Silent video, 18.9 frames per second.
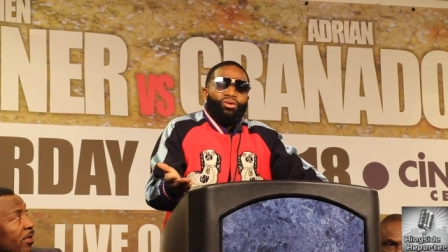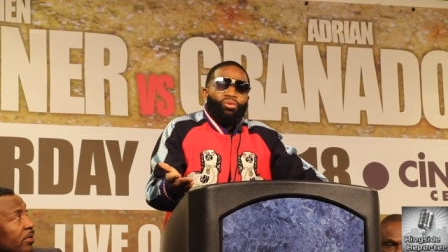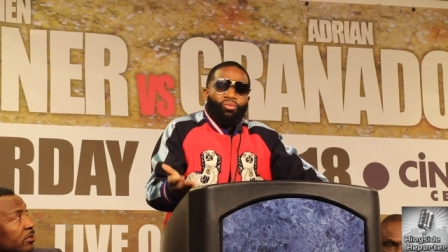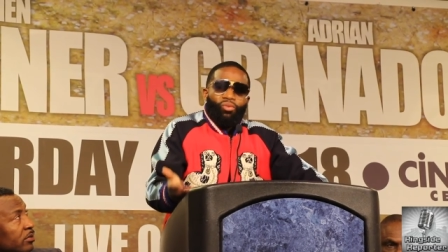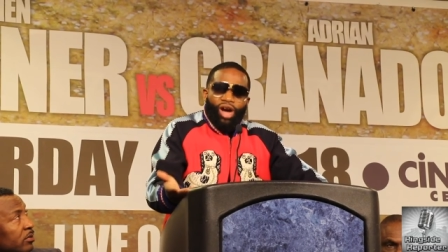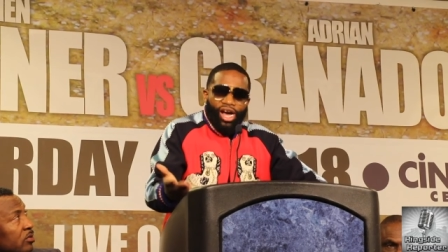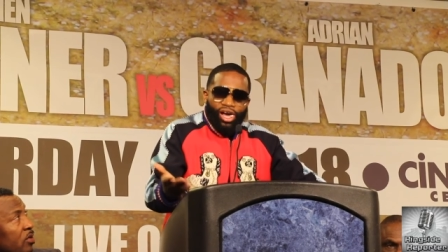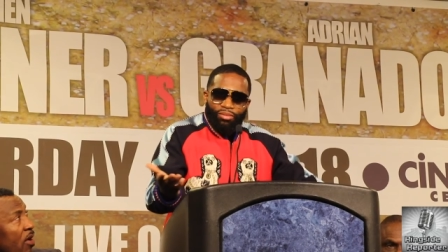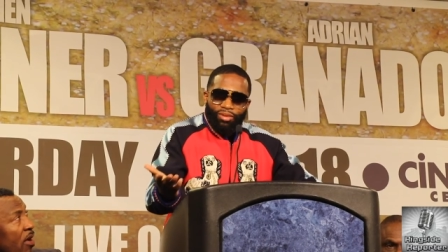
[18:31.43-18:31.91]

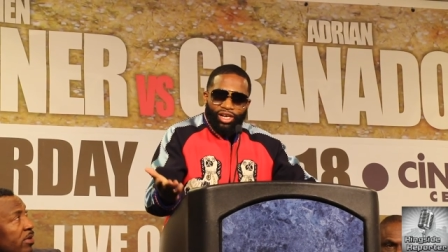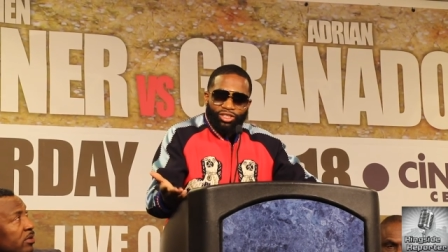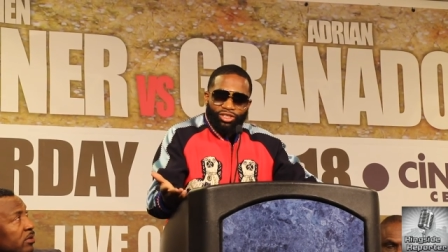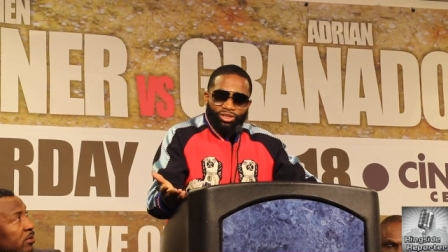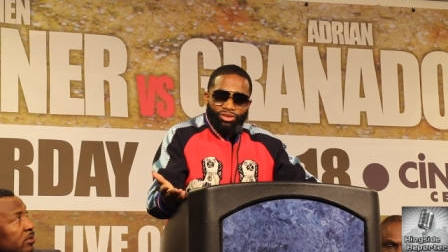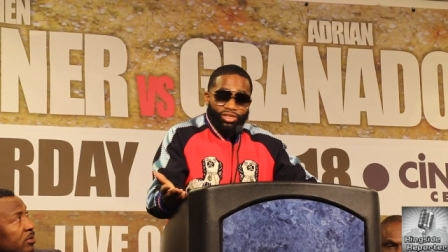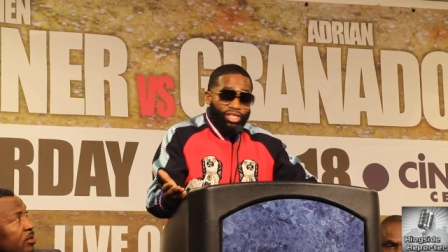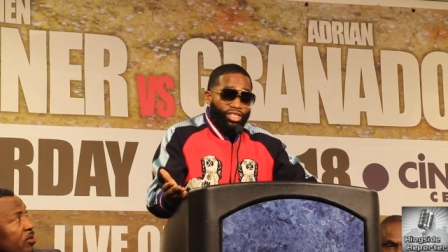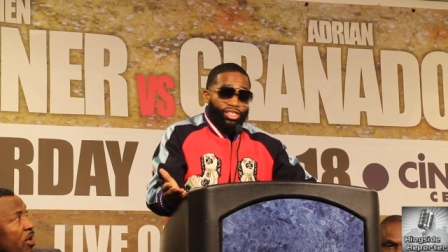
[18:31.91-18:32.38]
why am I
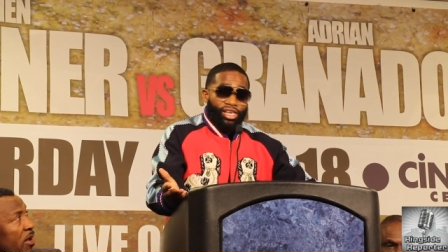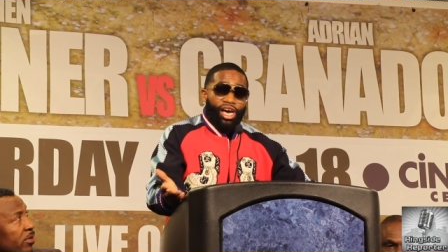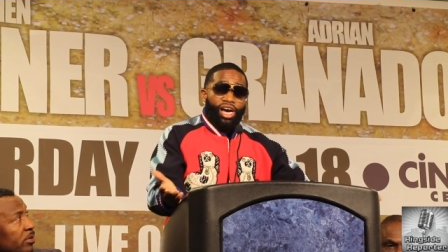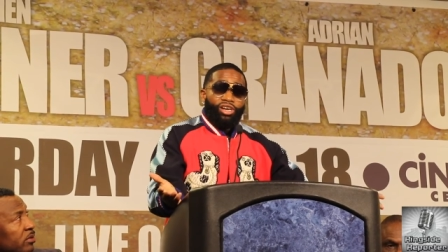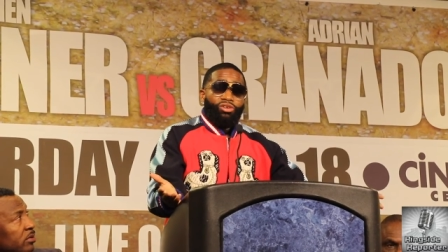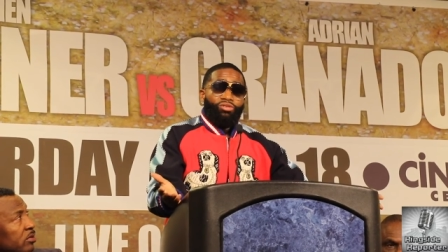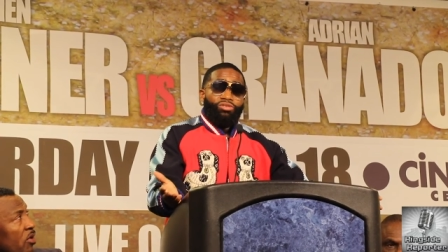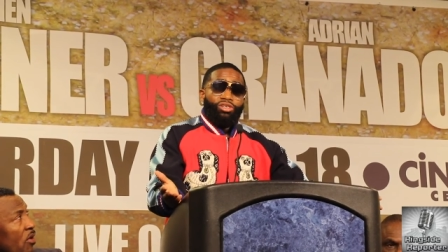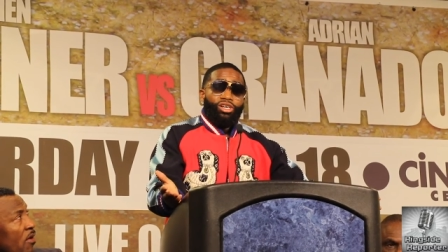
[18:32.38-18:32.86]
doing this? I
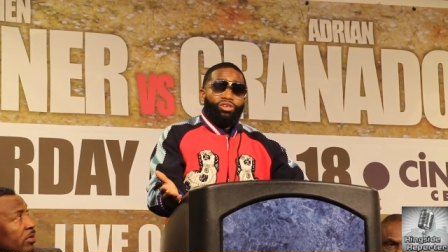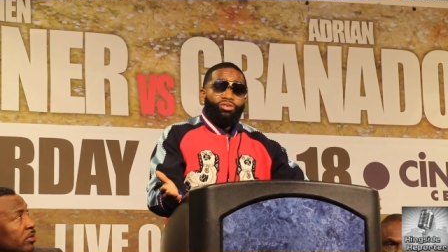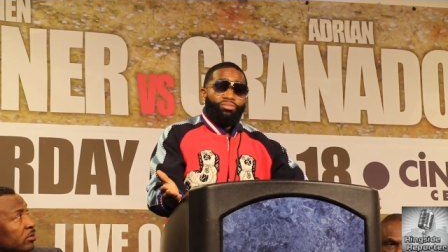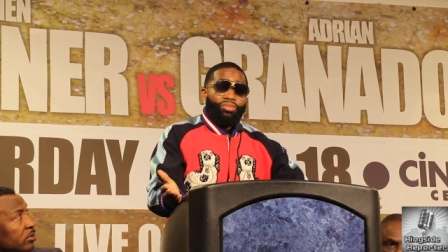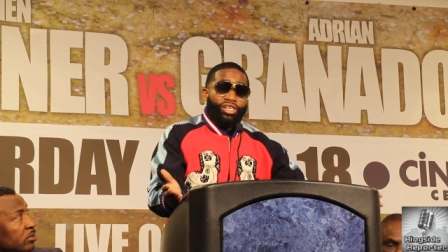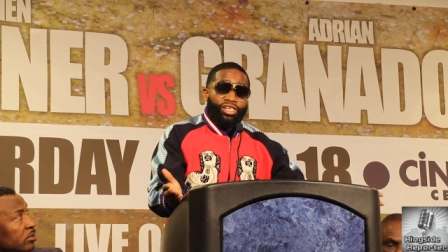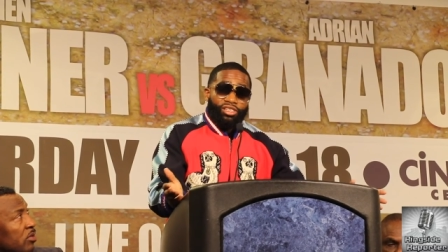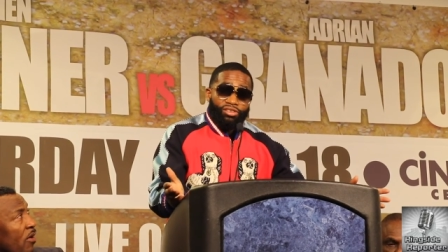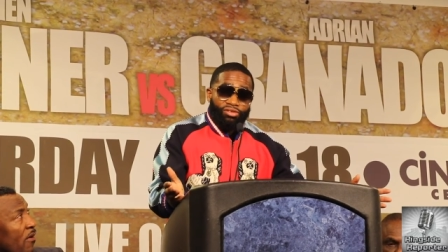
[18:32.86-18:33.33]
don't know,
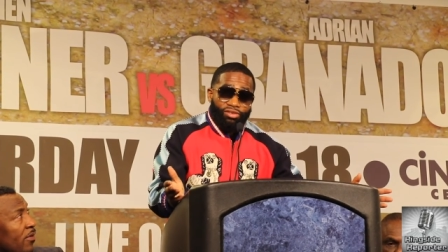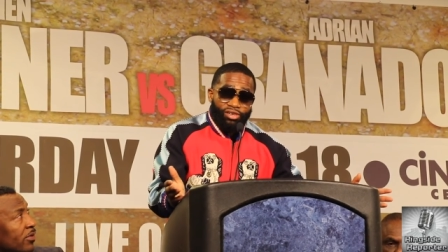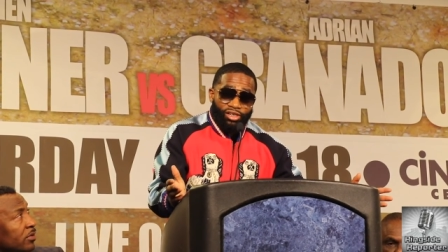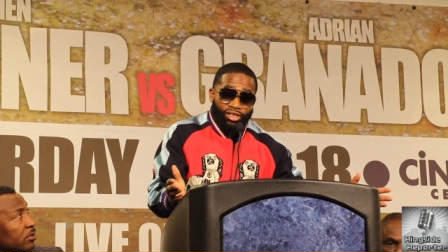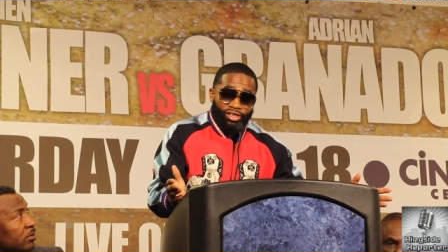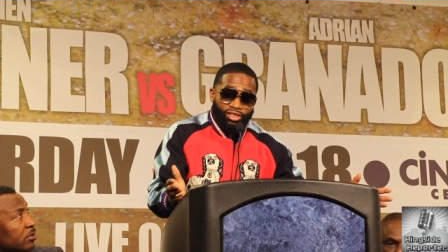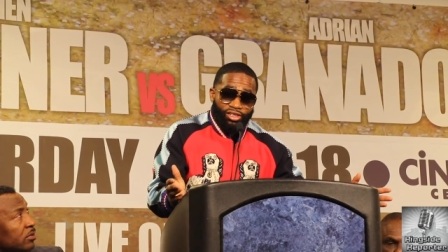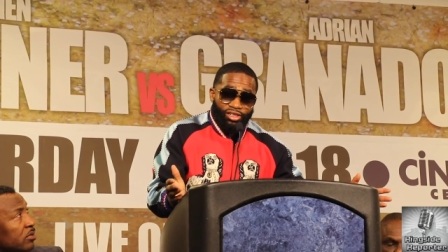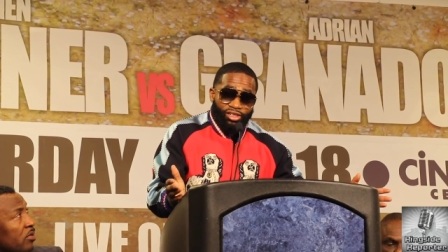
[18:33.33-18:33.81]
but it's
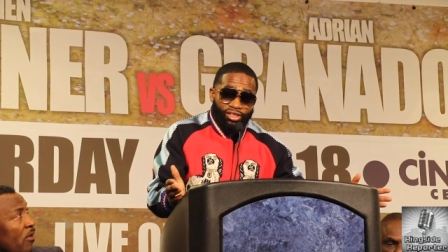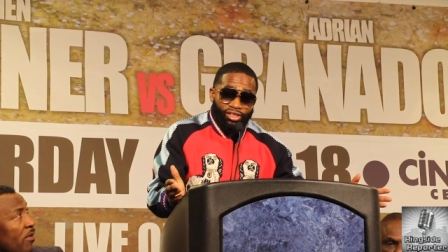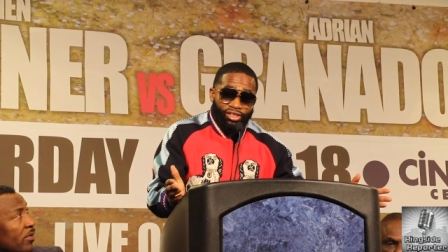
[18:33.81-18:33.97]
fun.